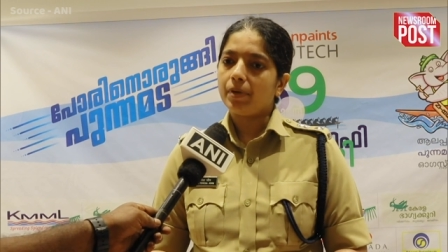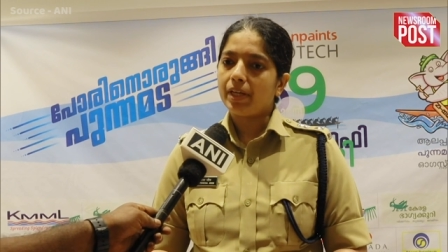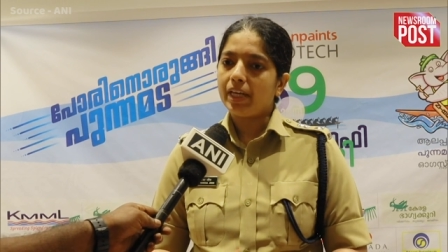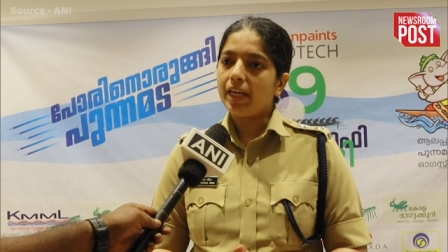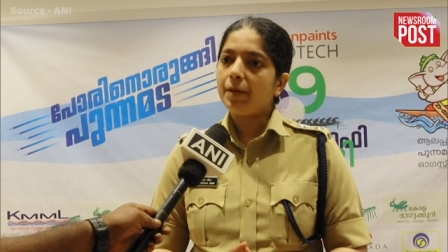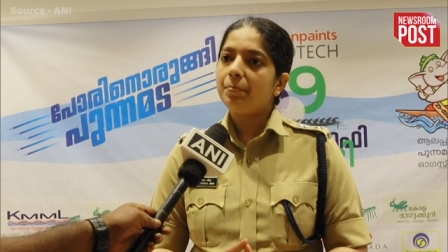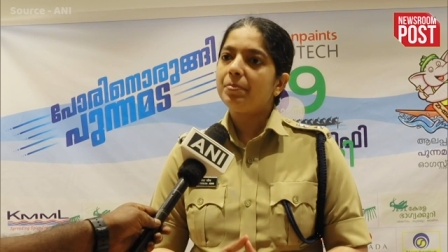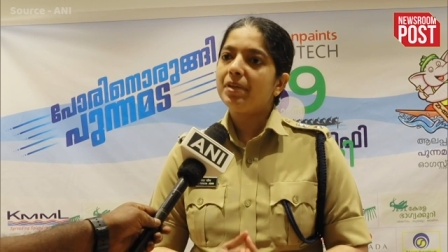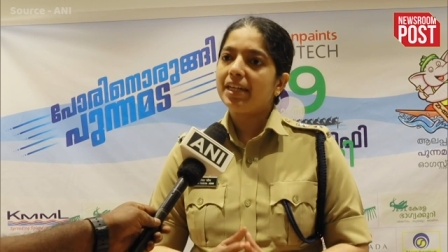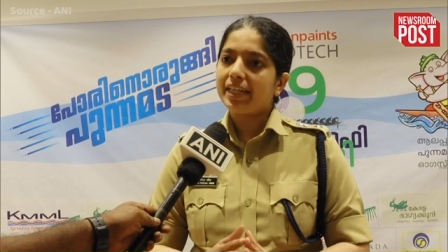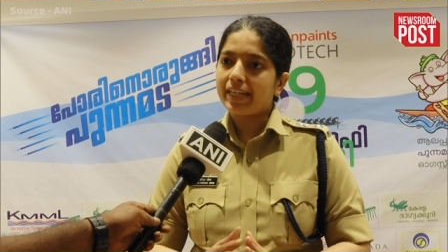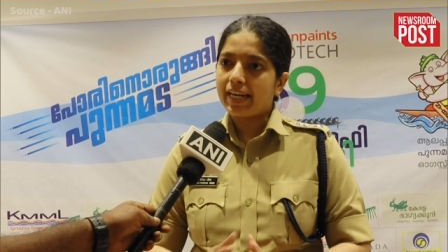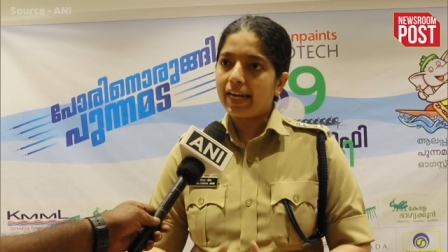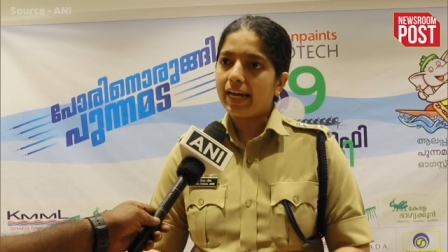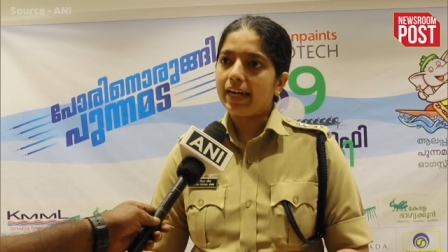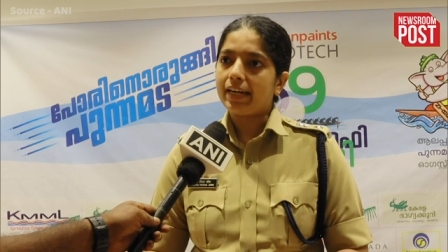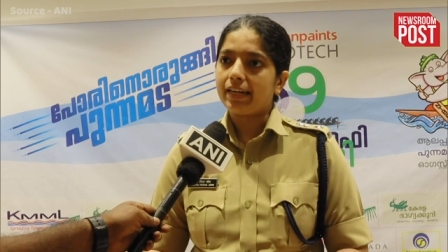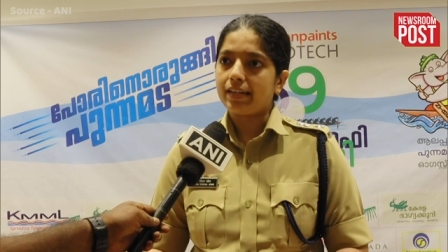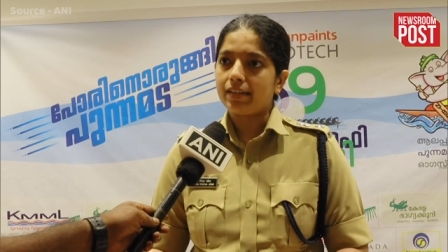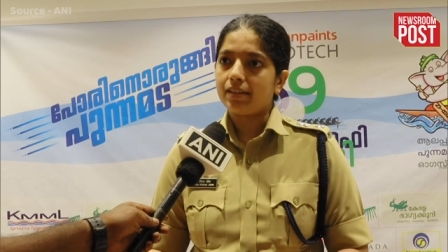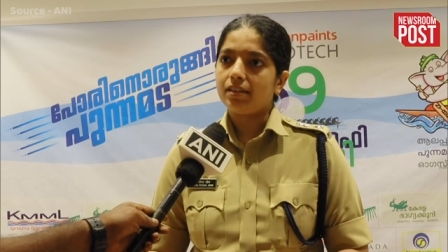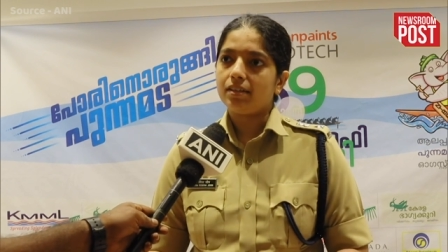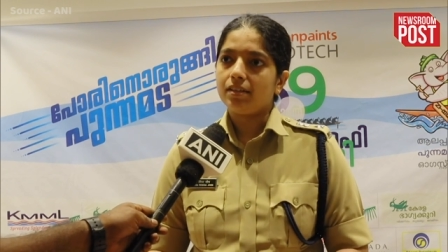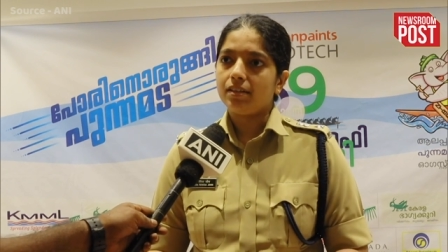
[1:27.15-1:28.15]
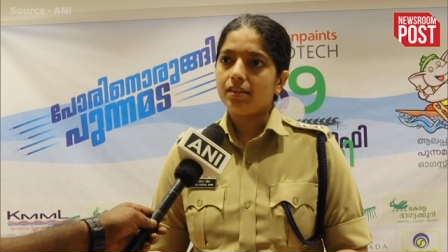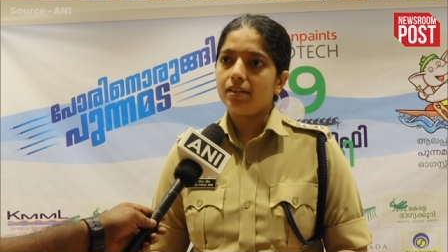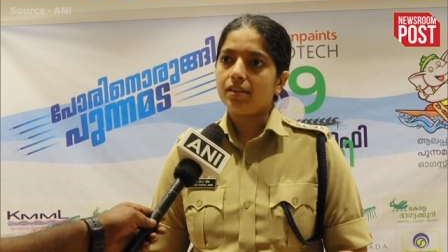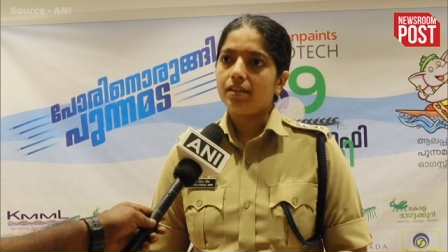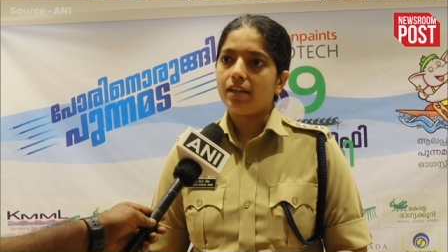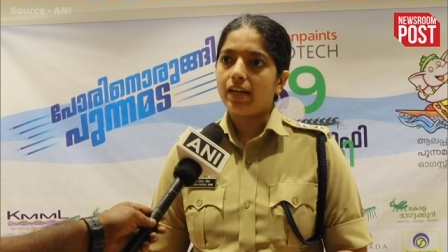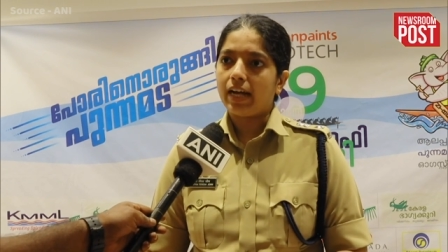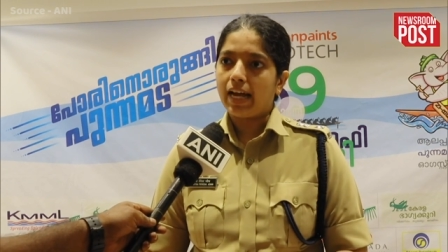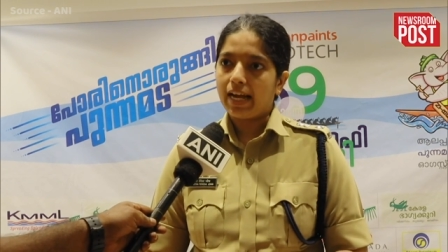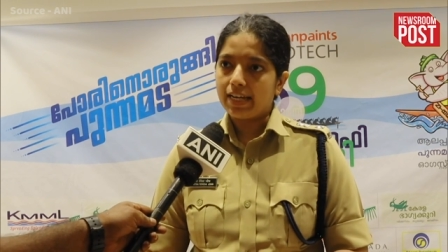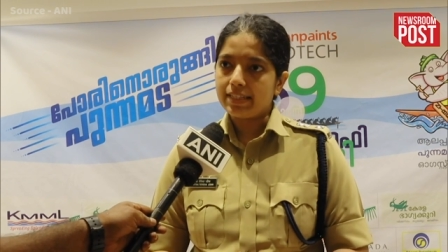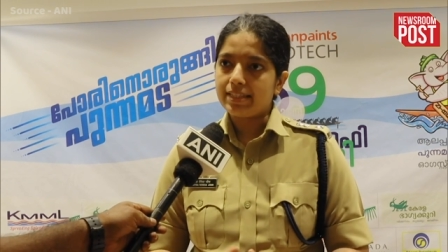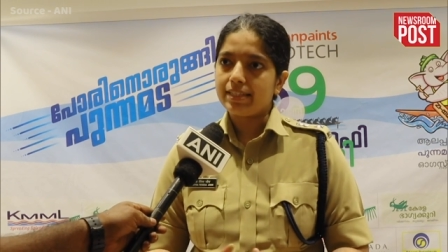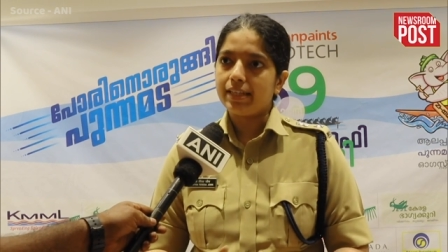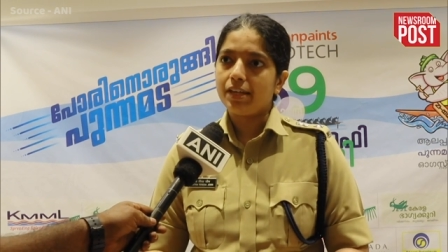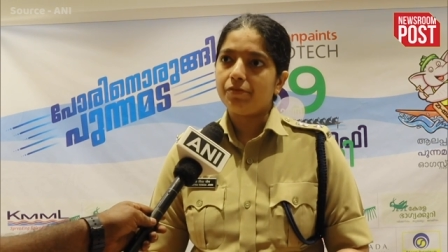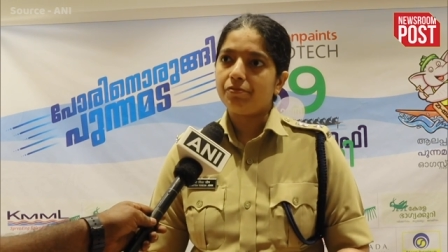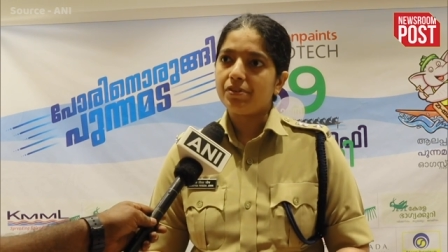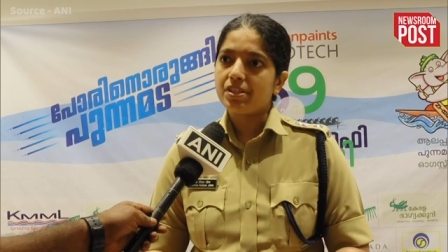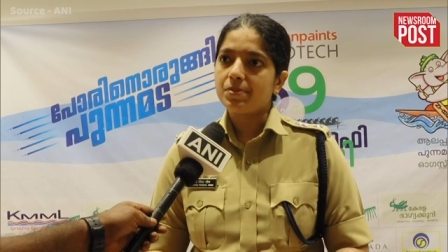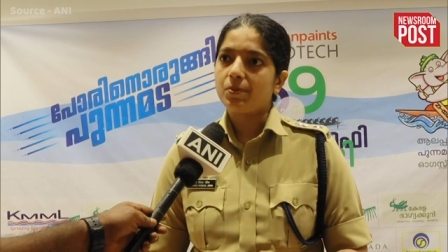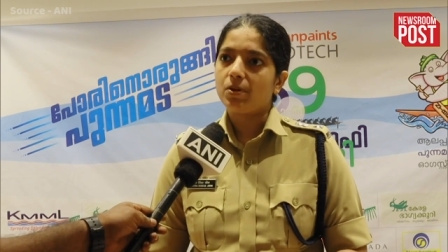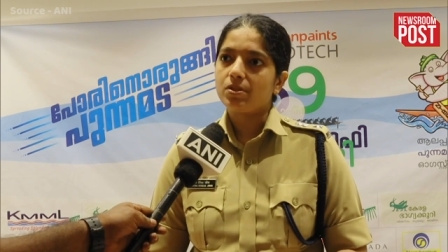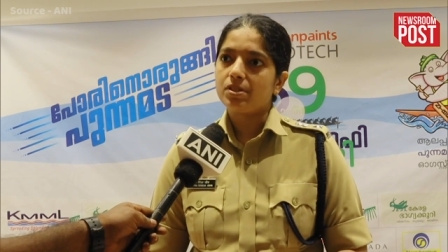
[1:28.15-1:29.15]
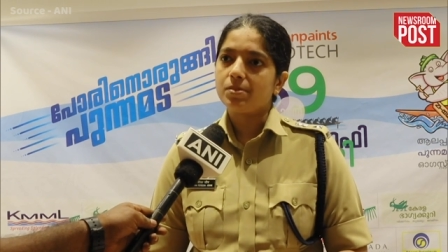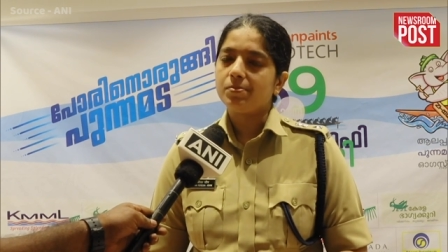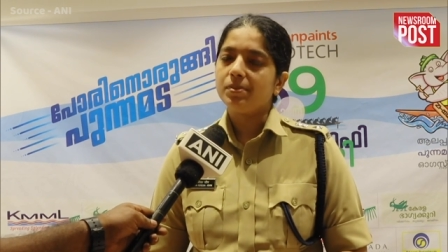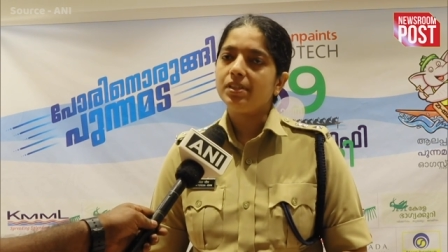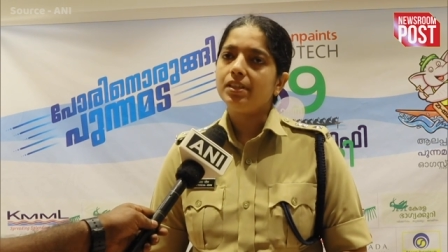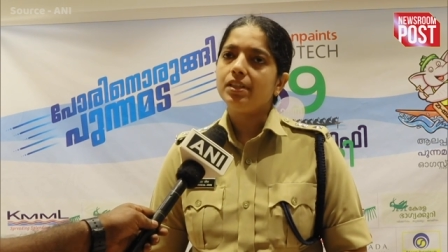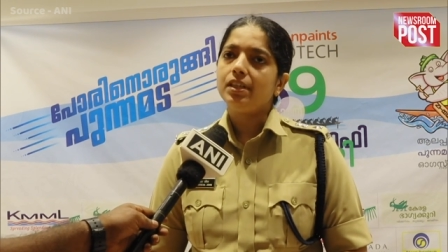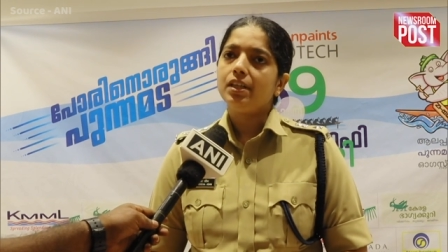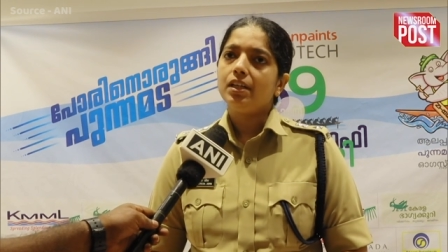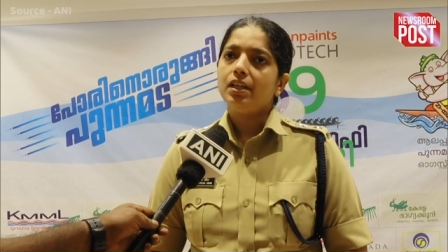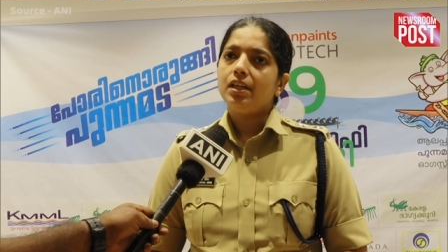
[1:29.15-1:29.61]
keep the track as safe as possible